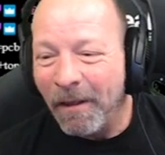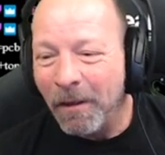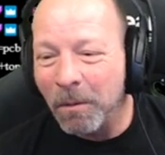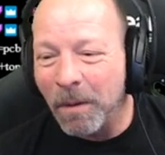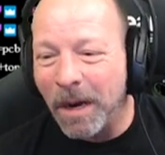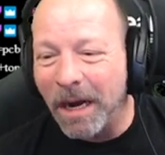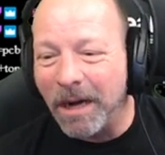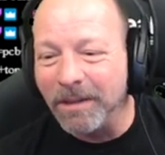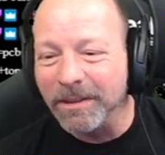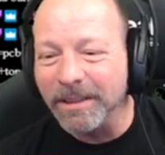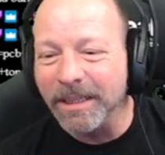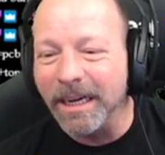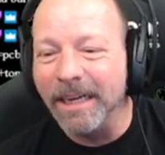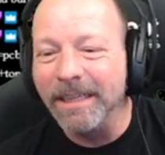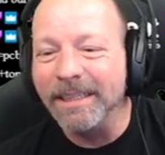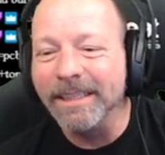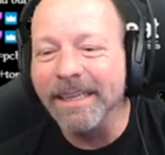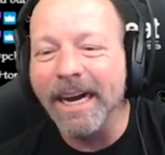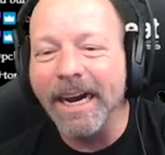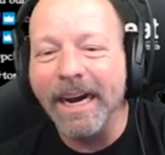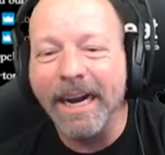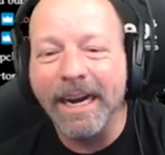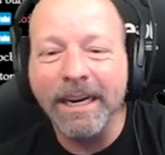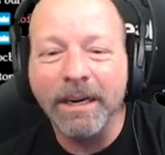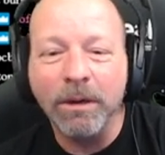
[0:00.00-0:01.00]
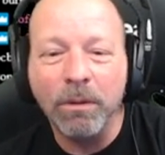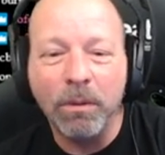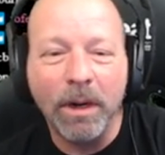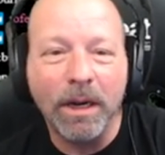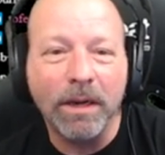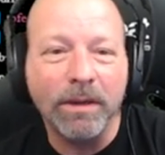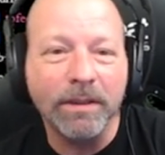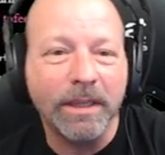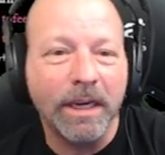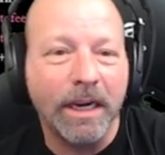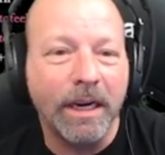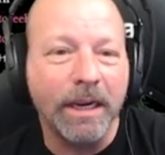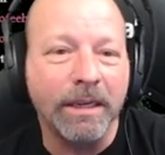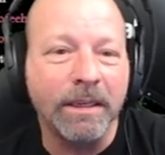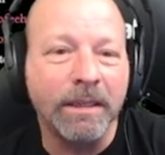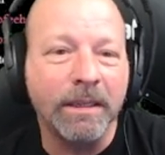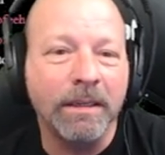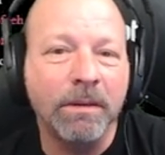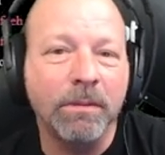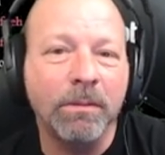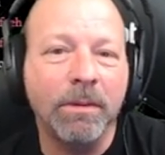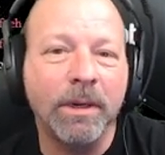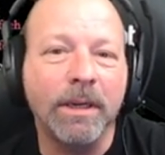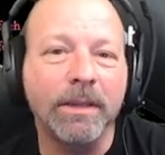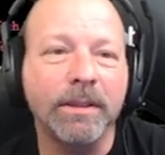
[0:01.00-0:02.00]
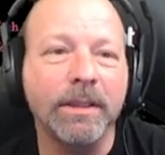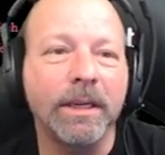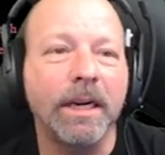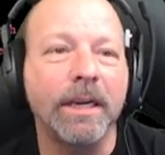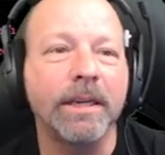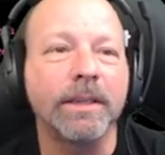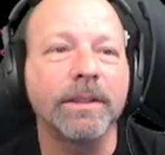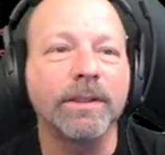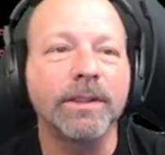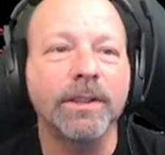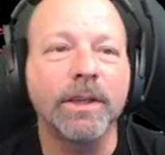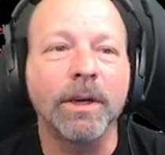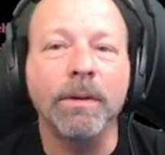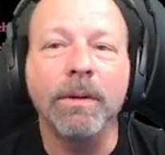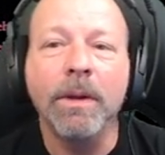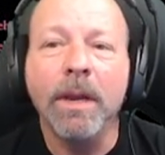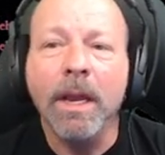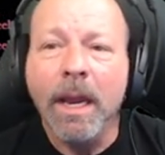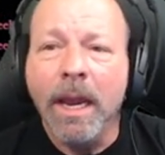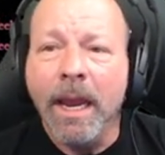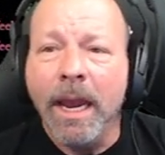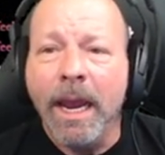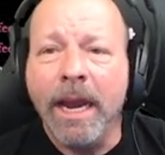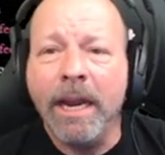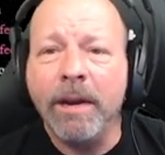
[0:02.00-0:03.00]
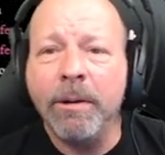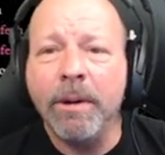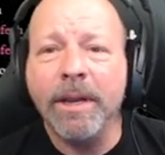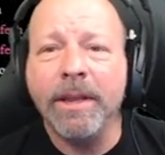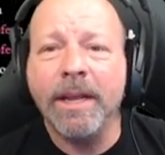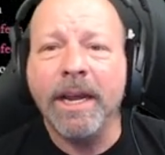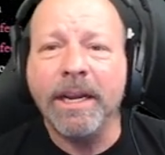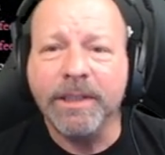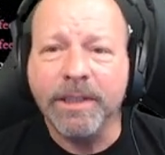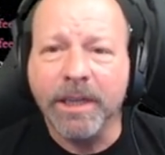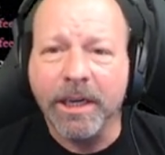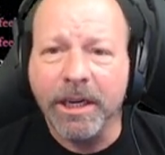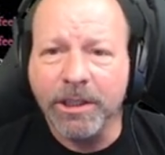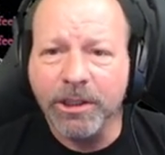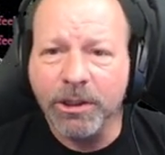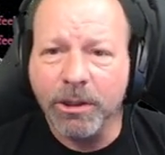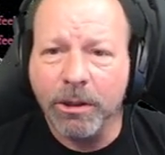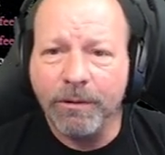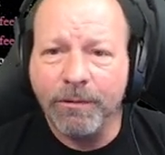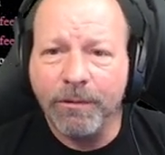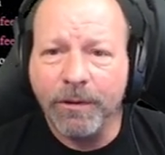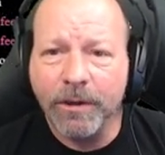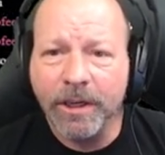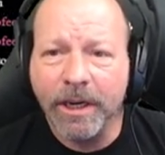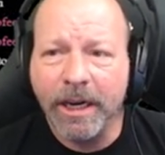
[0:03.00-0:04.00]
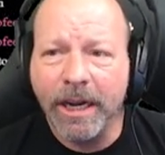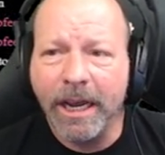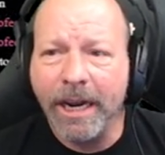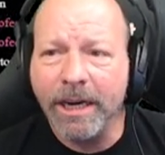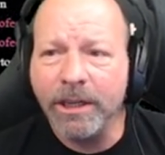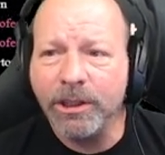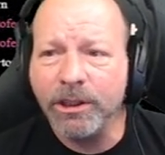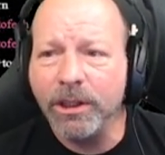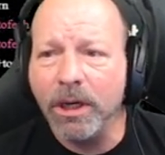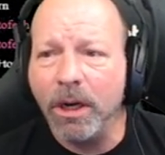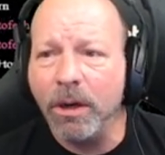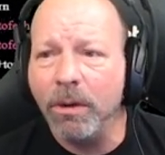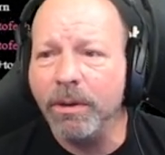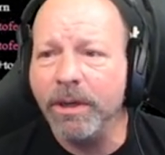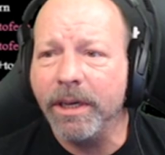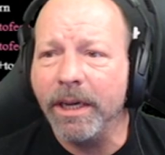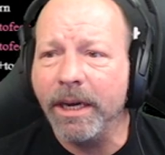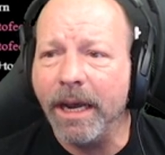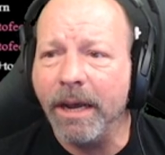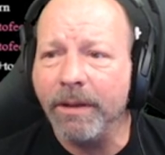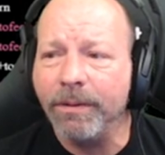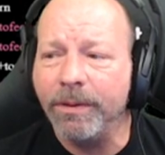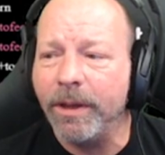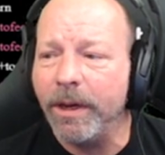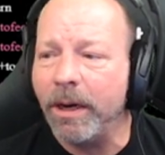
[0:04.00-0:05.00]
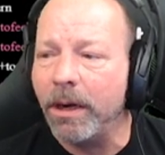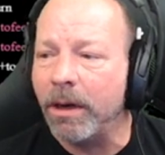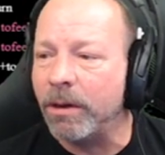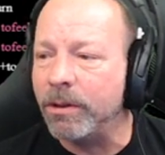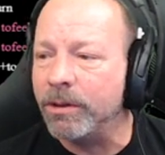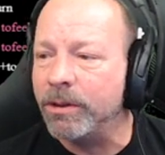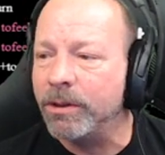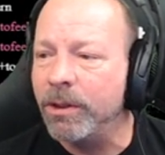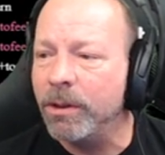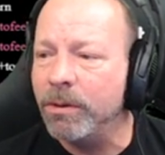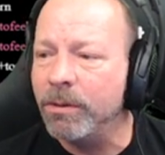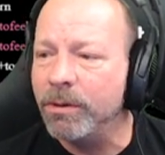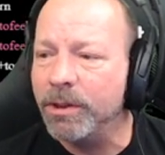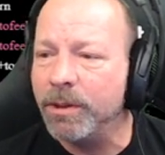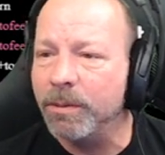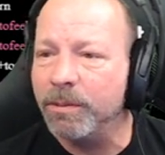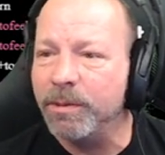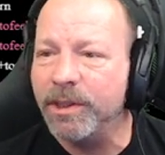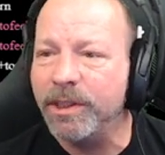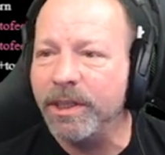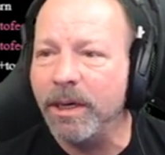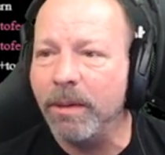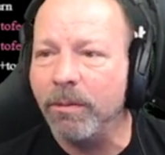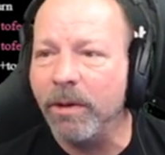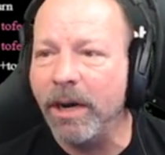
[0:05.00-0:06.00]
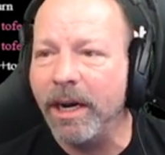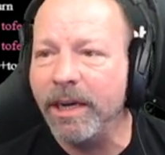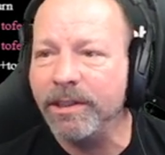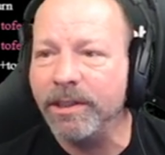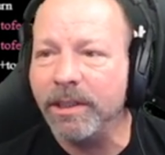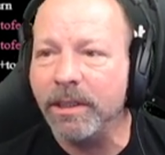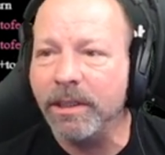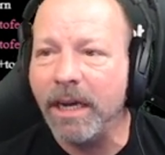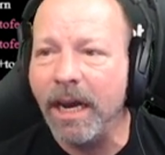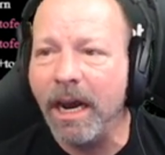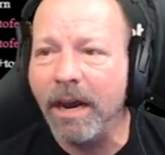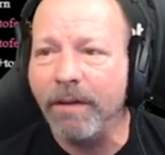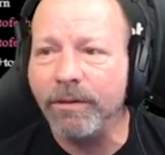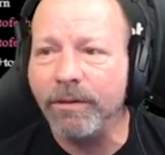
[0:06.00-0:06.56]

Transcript: well done, guy. Well done. Well done. So, anyway, that's going to do it for today's show. Get out there, do some sim racing, have